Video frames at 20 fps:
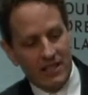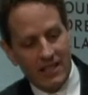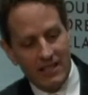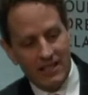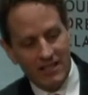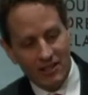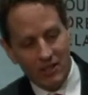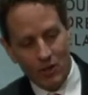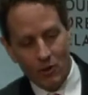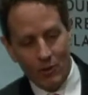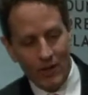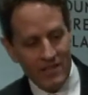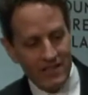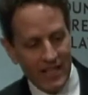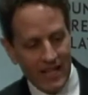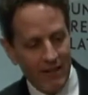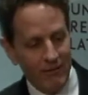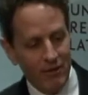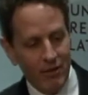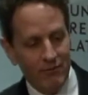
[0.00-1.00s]
And I think they're going to want to
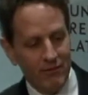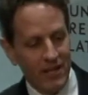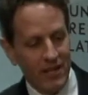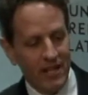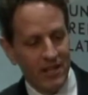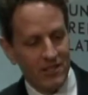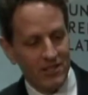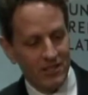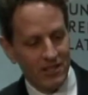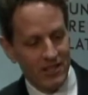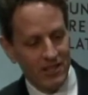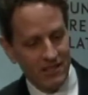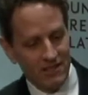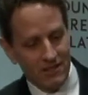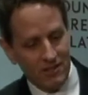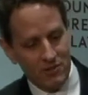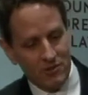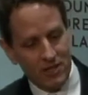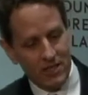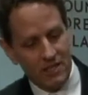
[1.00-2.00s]
take every advantage again
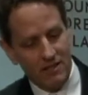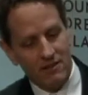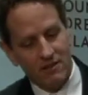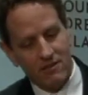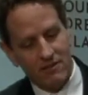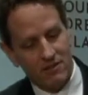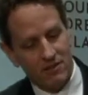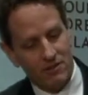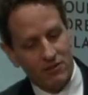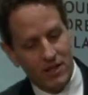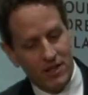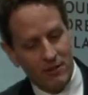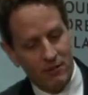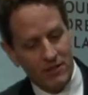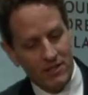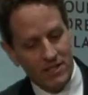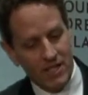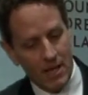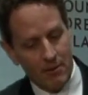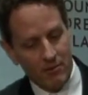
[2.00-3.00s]
to try to try to
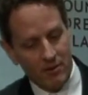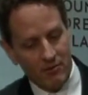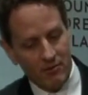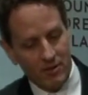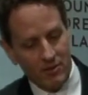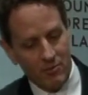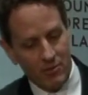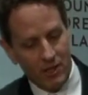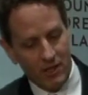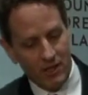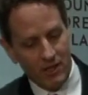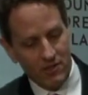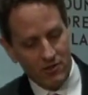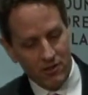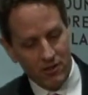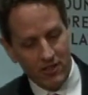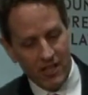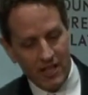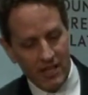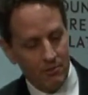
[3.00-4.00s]
raise capital from the market, so
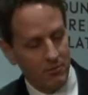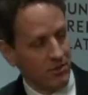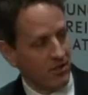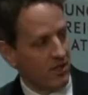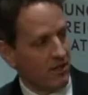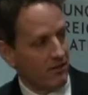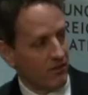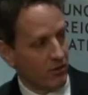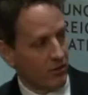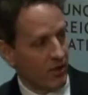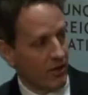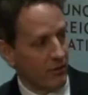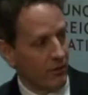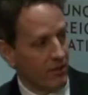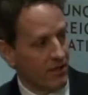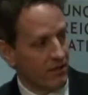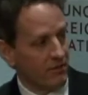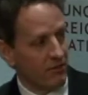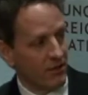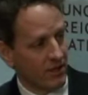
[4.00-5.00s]
they're not in the position of trying to
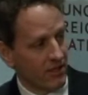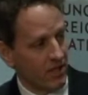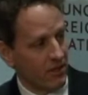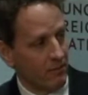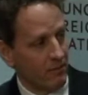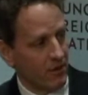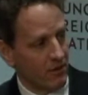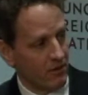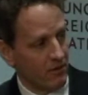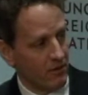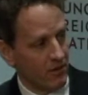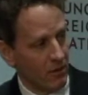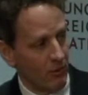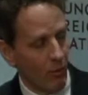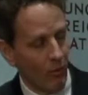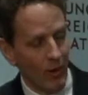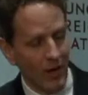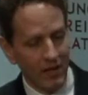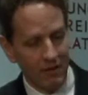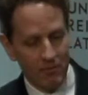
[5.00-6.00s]
raise it from the government. You know,
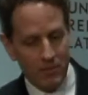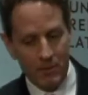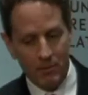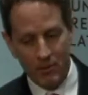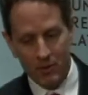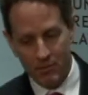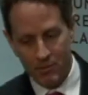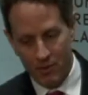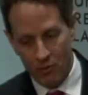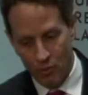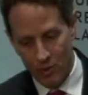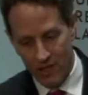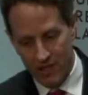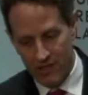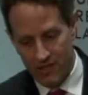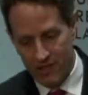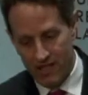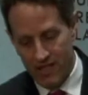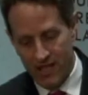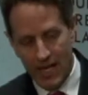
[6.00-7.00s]
we want people to be willing
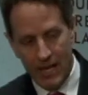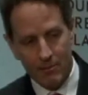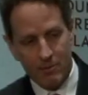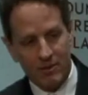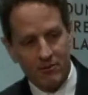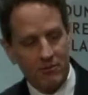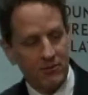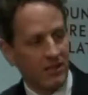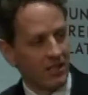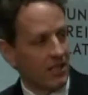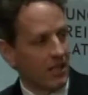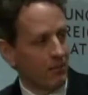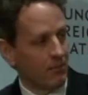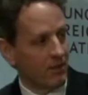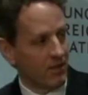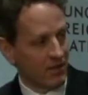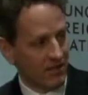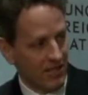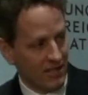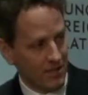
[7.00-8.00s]
to take capital from the
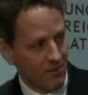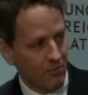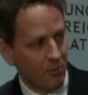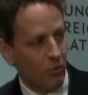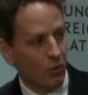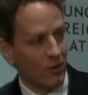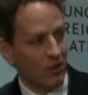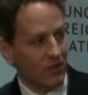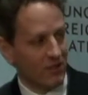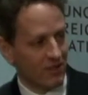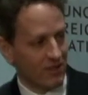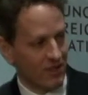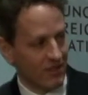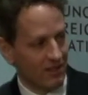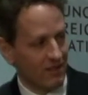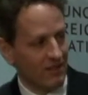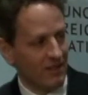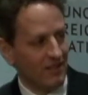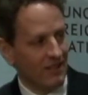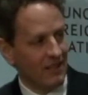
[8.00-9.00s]
government because that's important
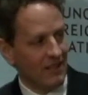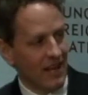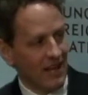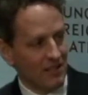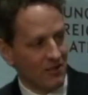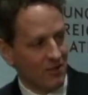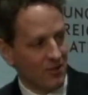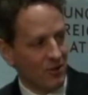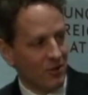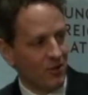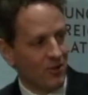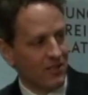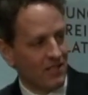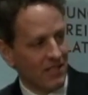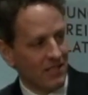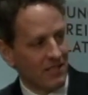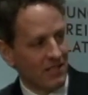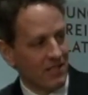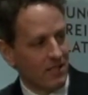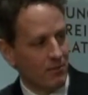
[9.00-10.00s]
to, as insurance
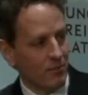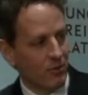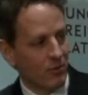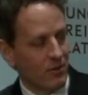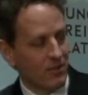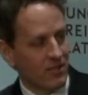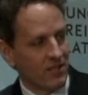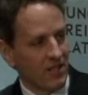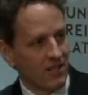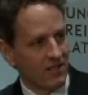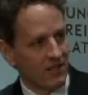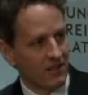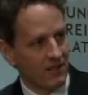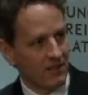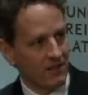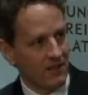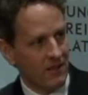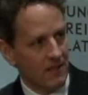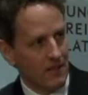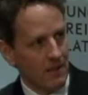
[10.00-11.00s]
against a deeper recession.